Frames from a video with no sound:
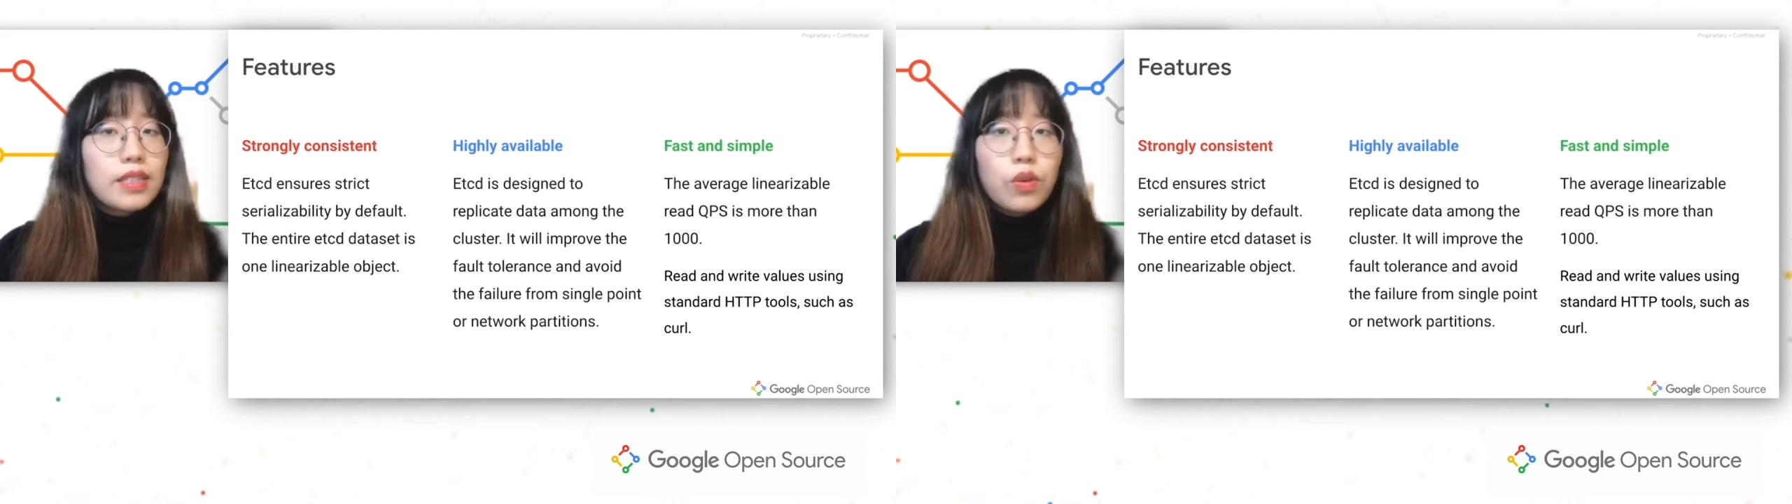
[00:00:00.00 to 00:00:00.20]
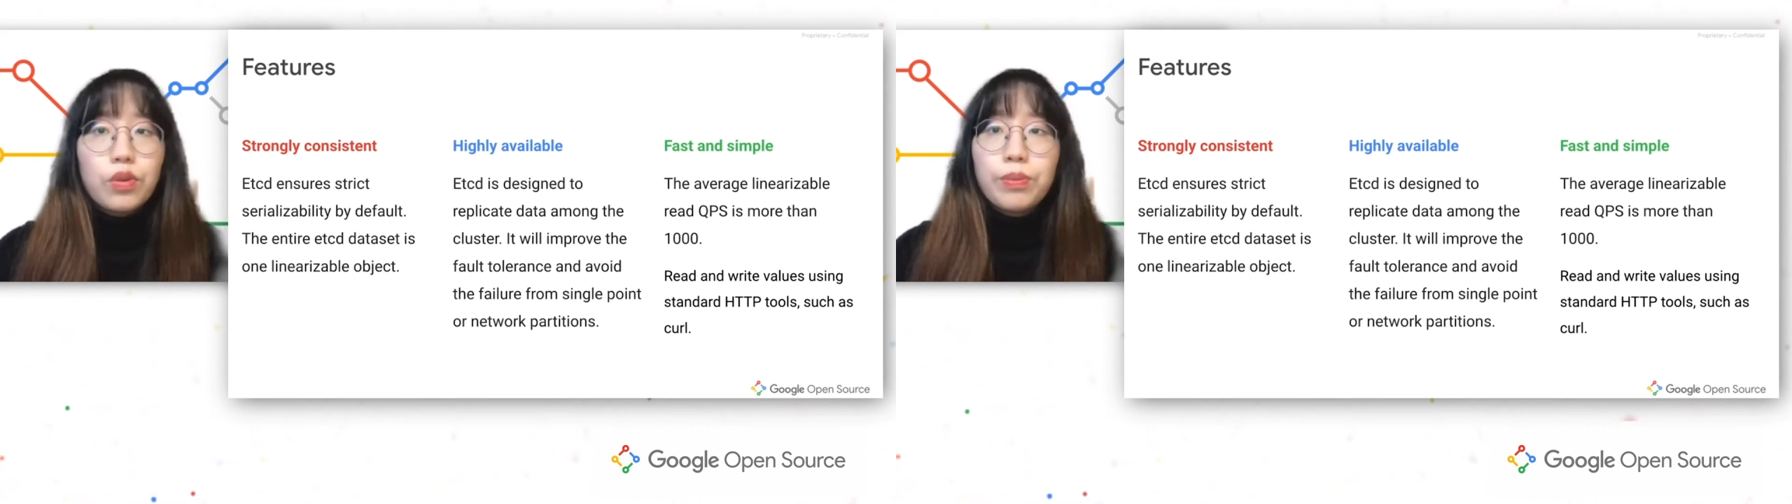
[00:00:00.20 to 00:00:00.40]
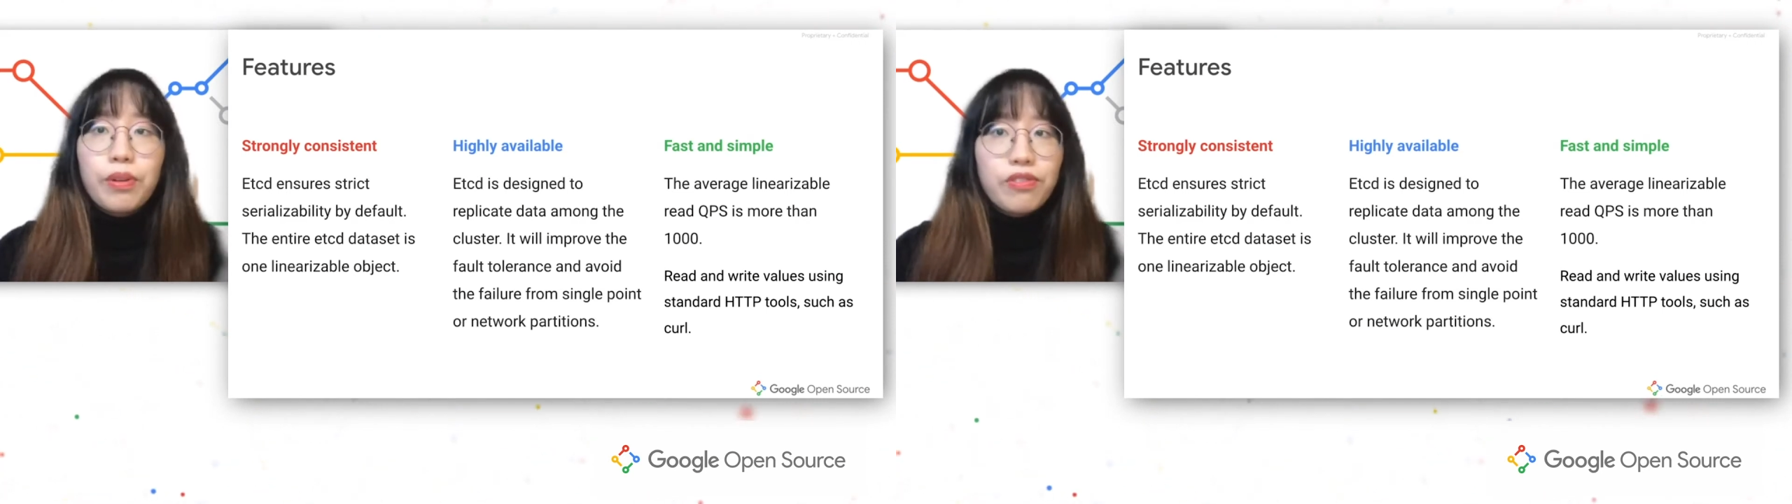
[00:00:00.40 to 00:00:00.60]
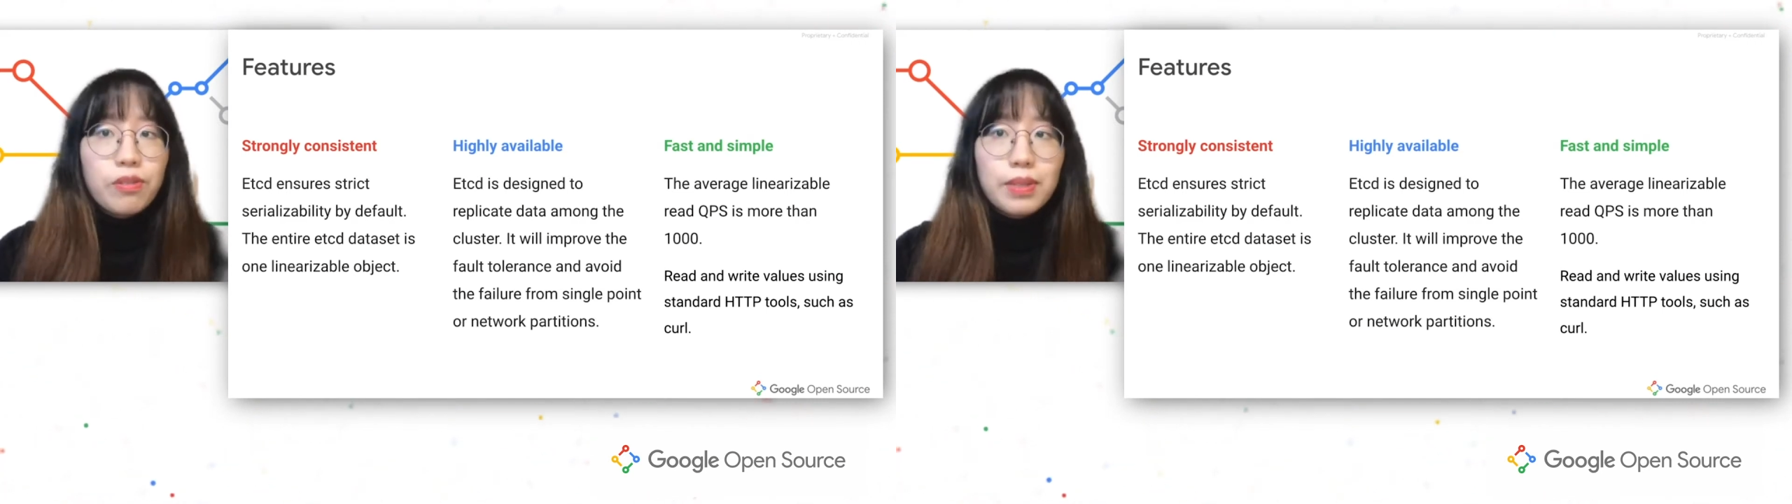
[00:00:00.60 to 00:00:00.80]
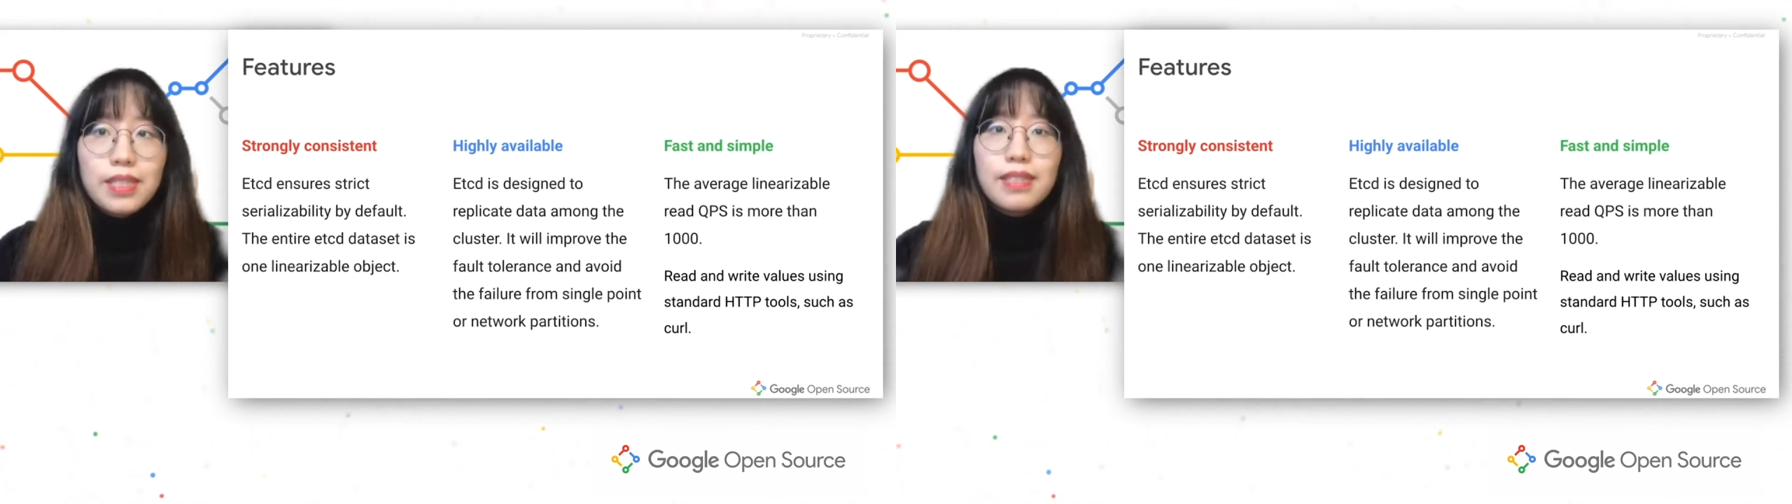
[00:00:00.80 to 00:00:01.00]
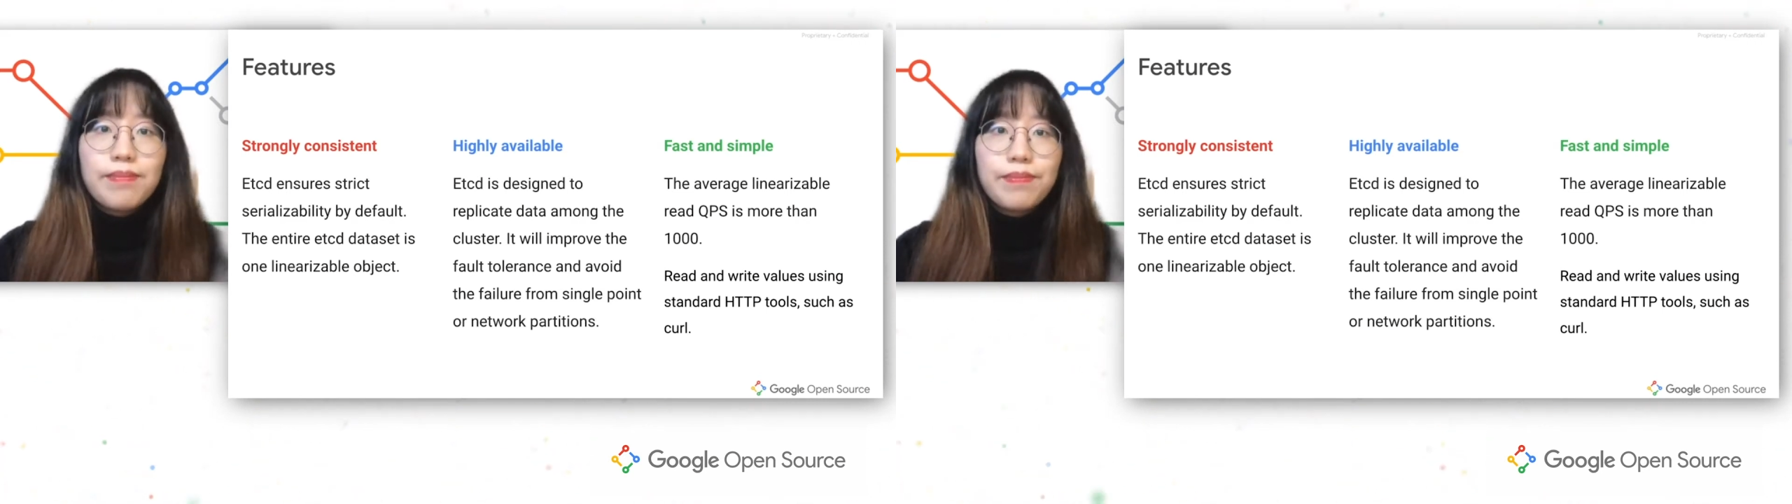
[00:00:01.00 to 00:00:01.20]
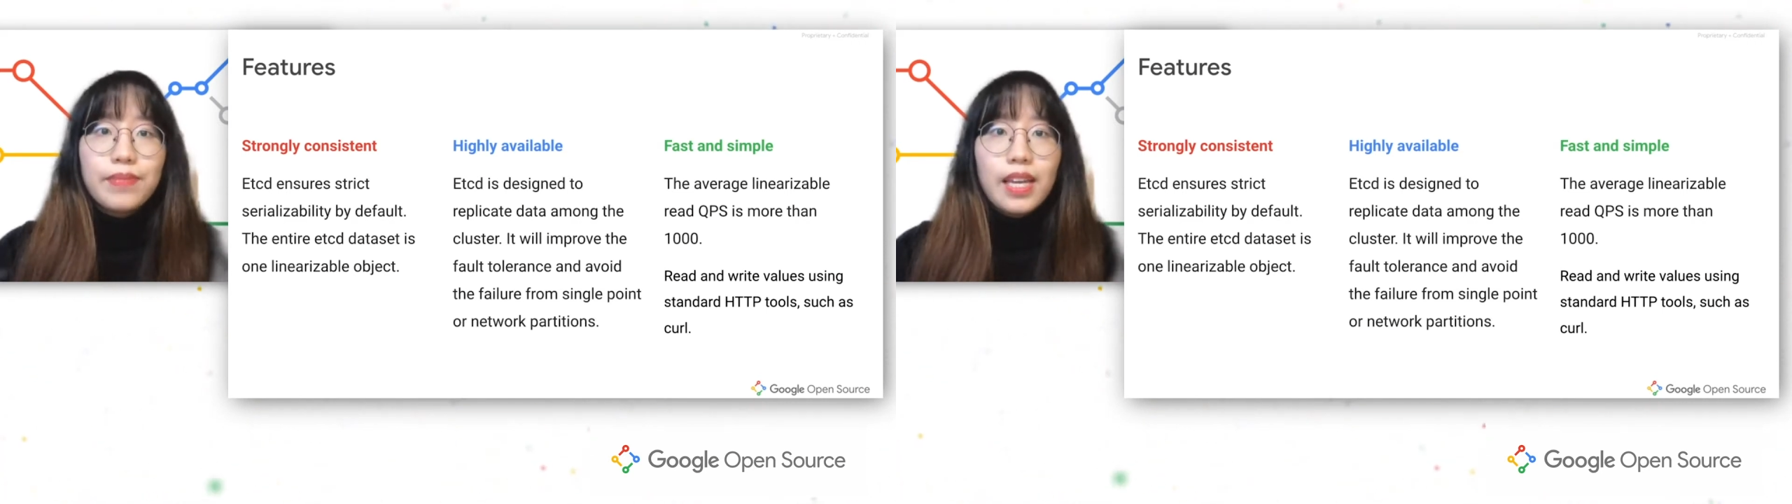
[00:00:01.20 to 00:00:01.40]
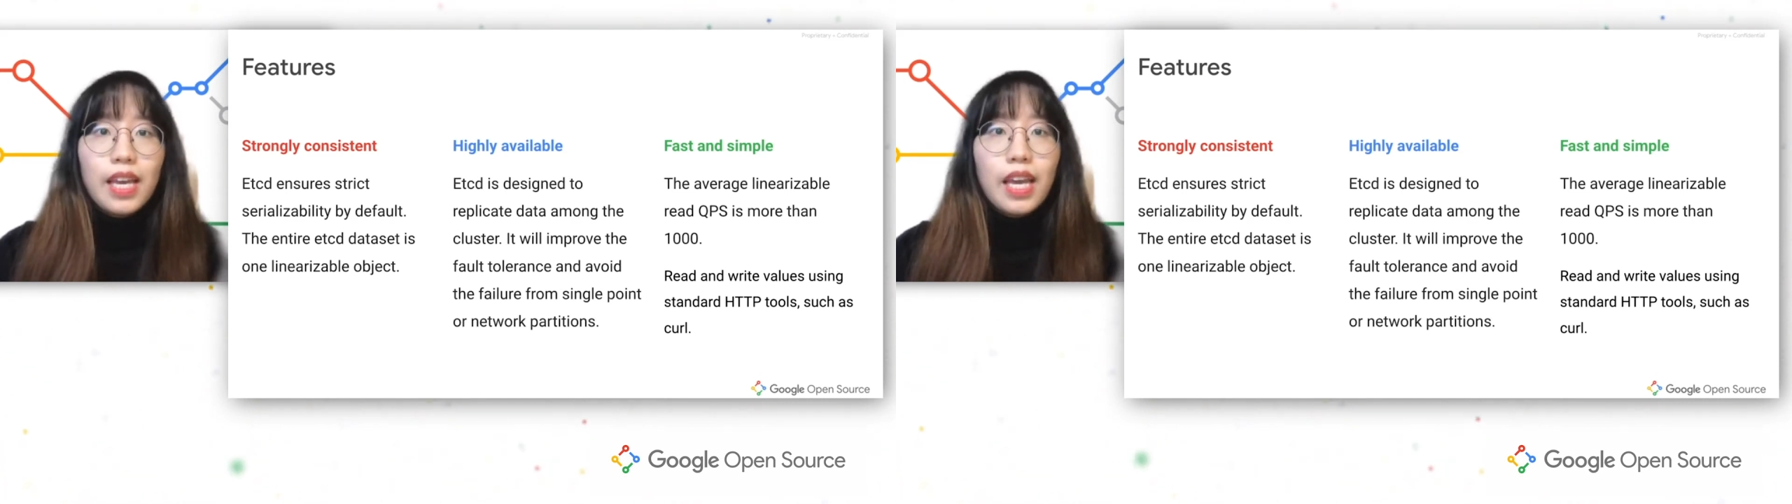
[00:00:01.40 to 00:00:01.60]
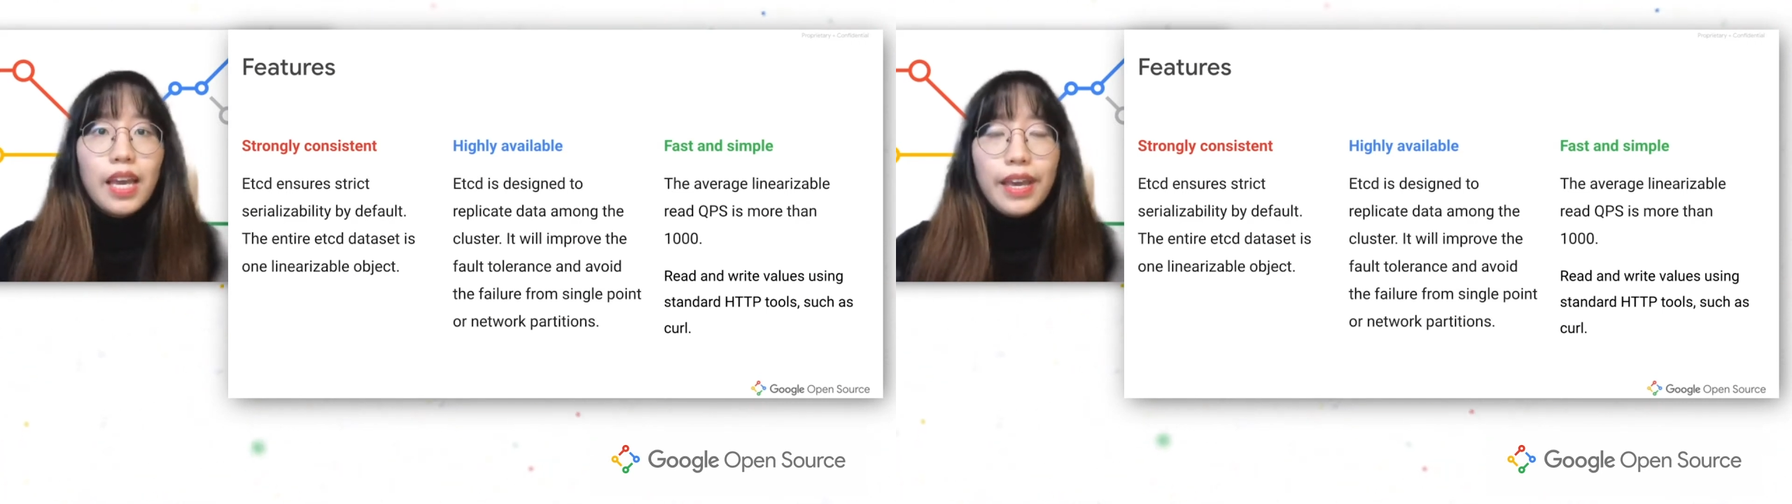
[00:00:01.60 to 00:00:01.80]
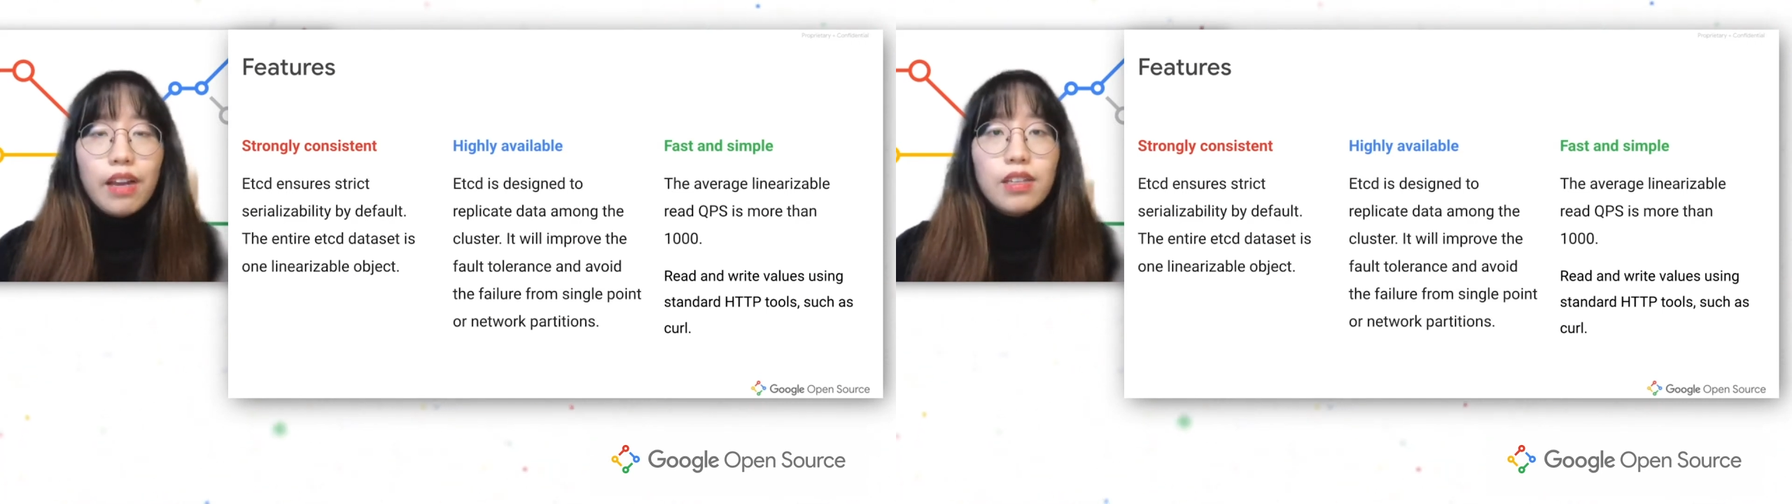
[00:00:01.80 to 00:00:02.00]
good performance.
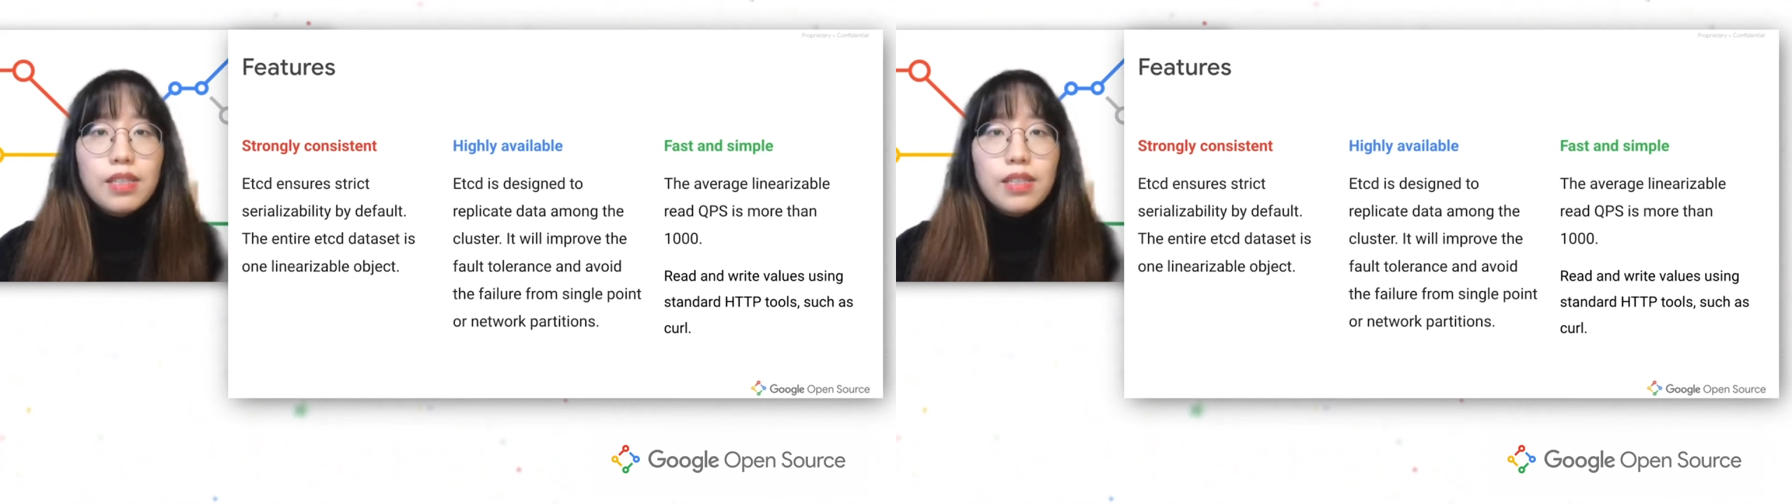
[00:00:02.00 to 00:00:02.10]
Here's